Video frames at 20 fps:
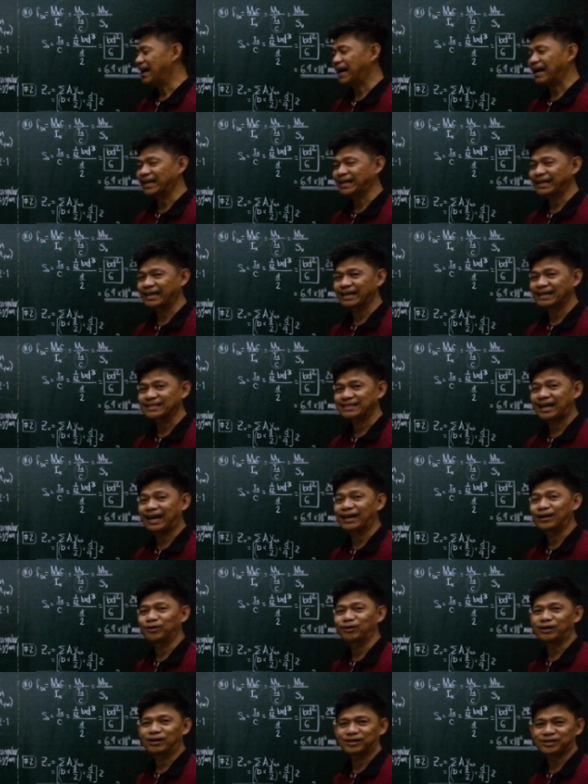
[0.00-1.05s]
a
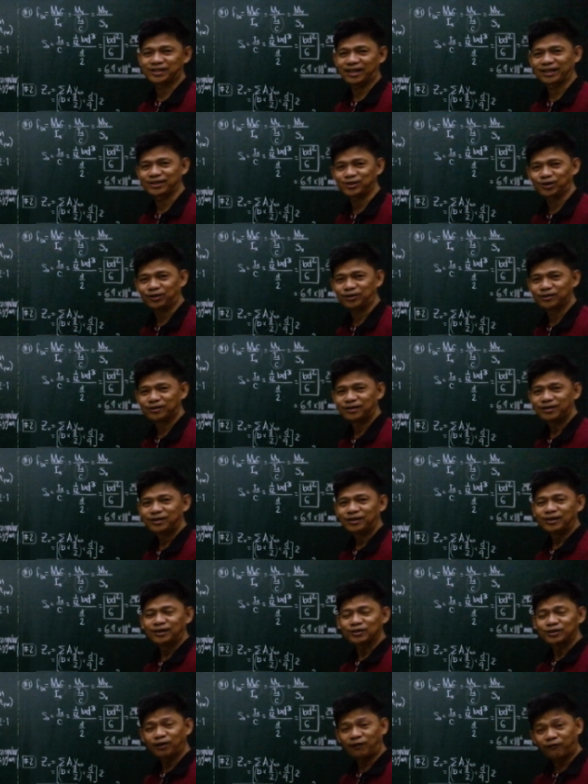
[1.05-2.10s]
rectangular section.
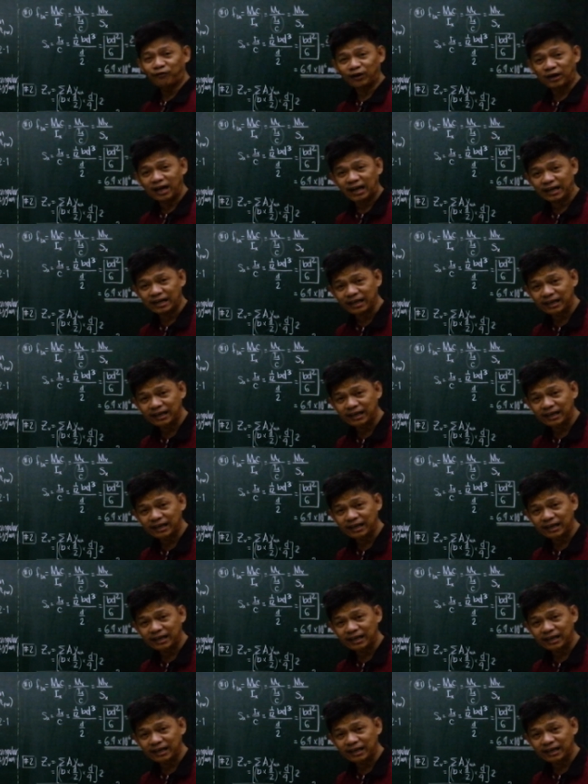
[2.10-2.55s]
So for a